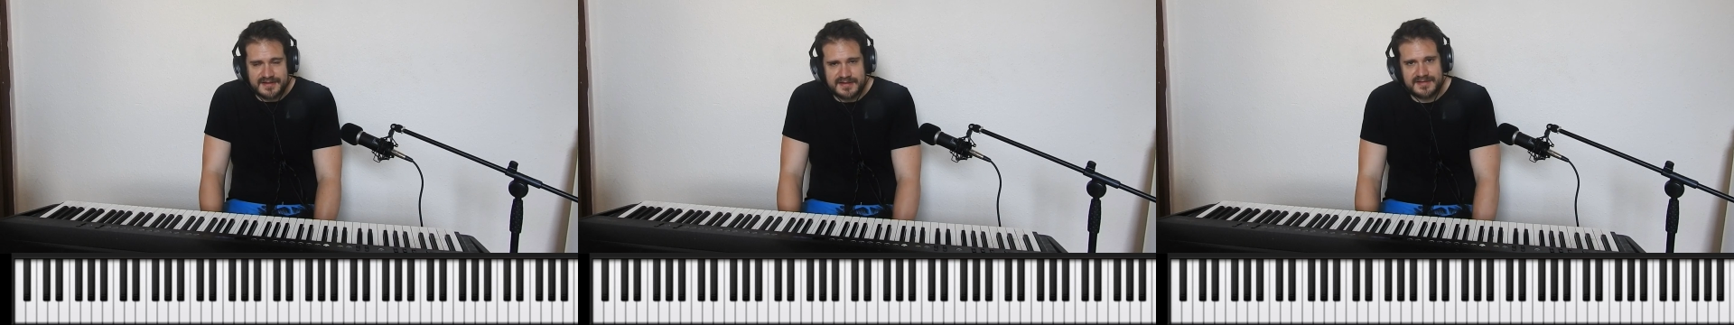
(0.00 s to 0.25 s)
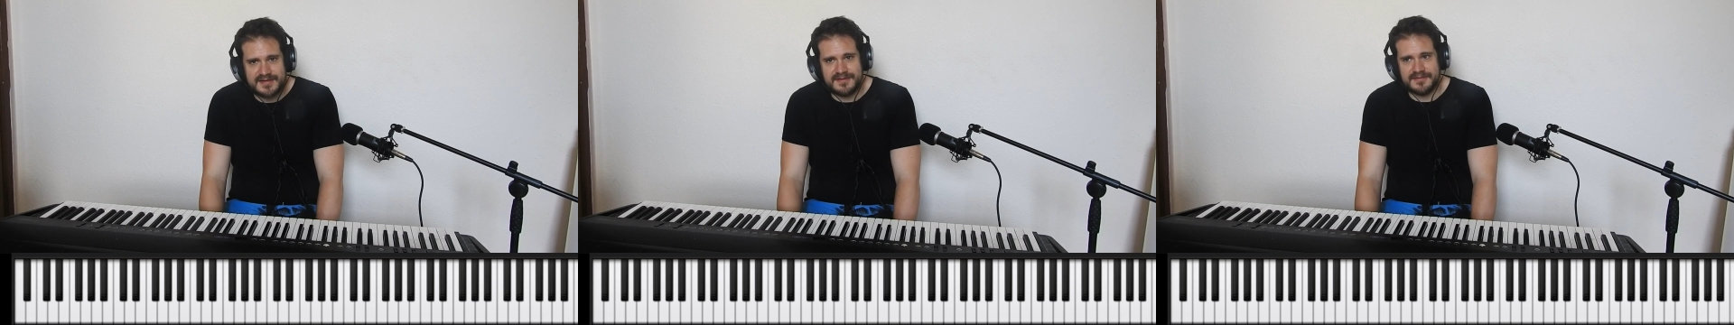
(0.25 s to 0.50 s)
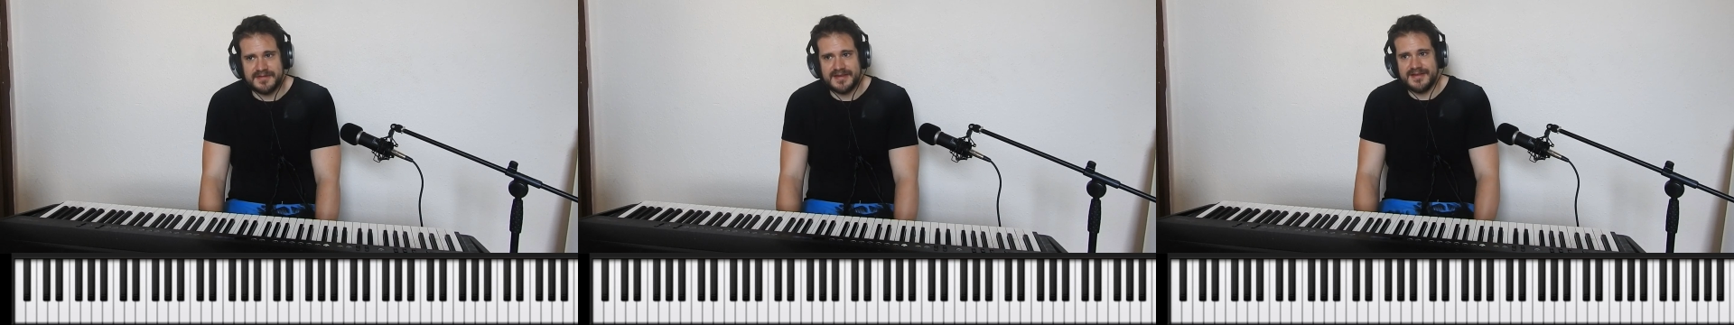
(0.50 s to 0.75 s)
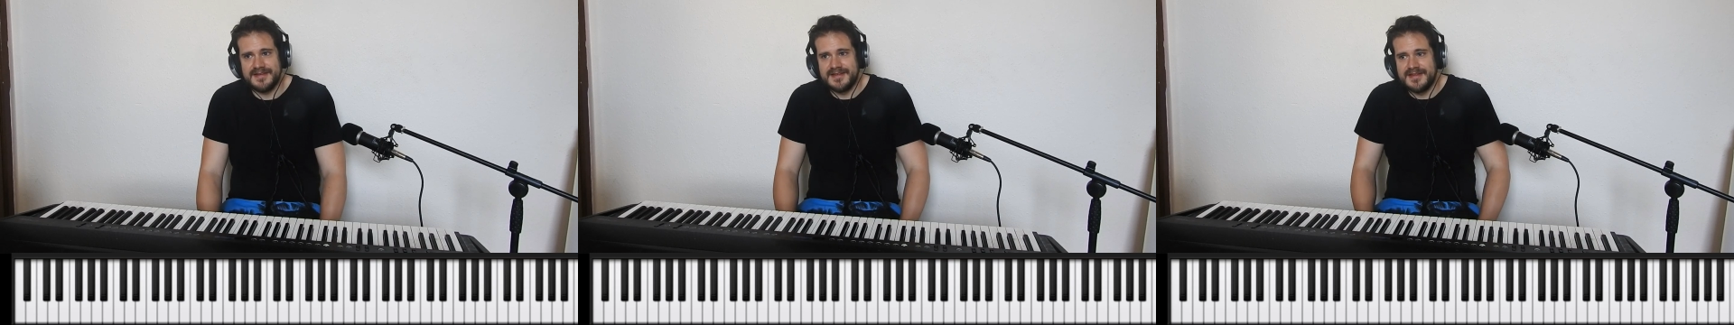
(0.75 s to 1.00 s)
idea of
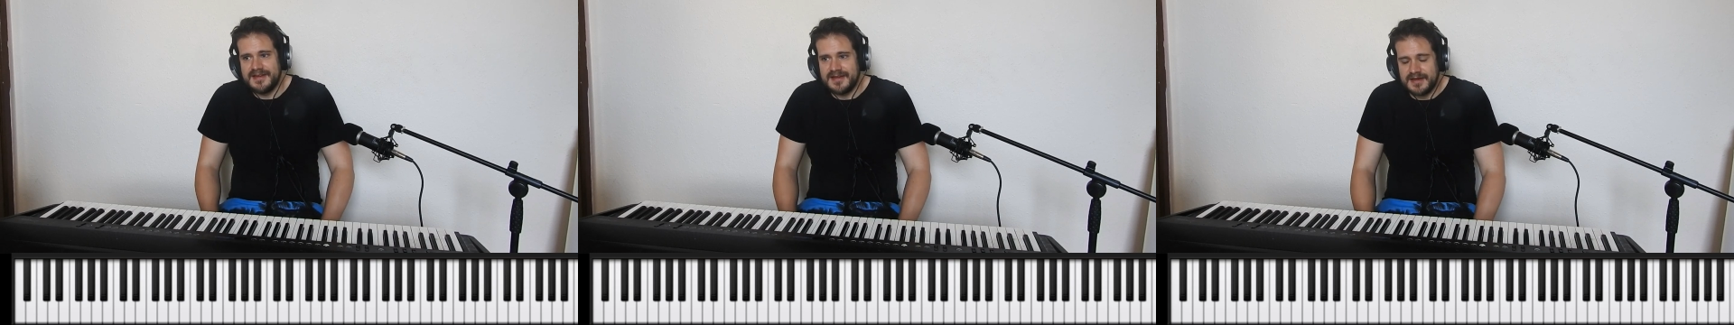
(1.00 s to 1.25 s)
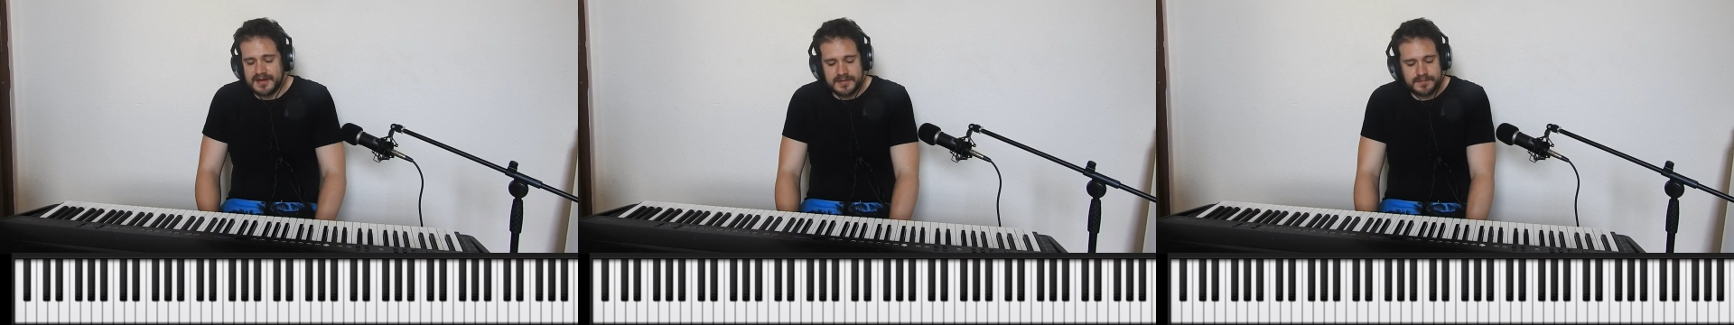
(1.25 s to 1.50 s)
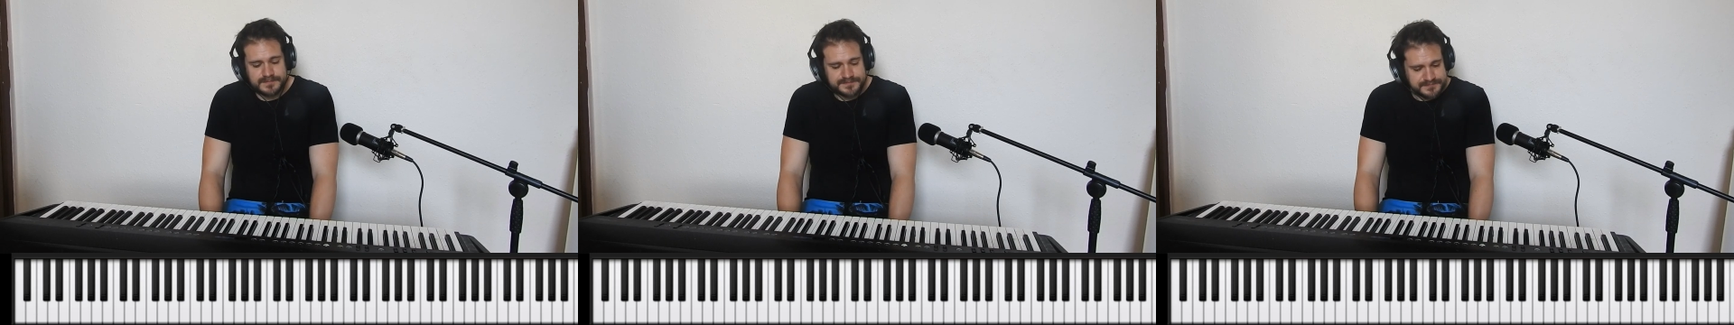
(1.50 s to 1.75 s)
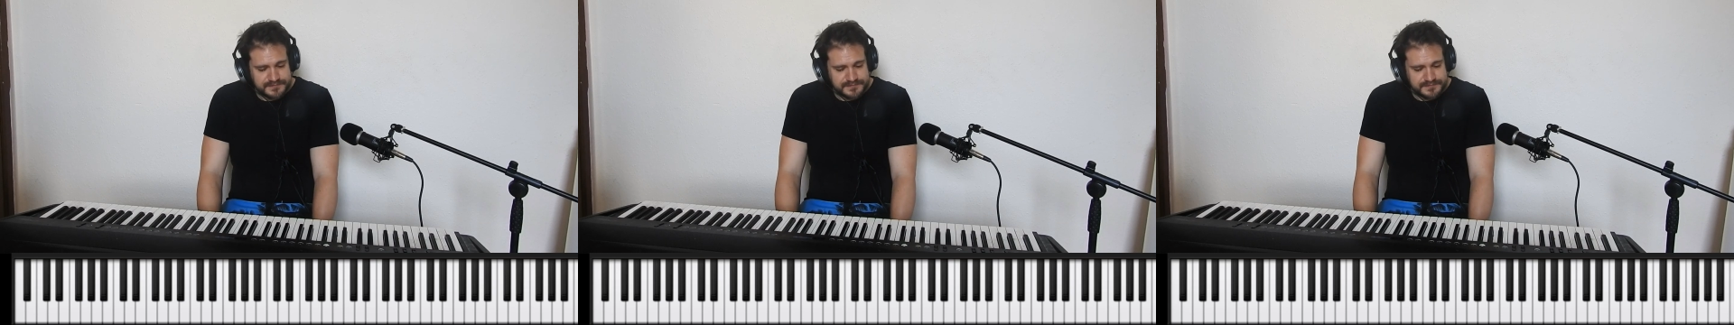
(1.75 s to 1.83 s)
it. And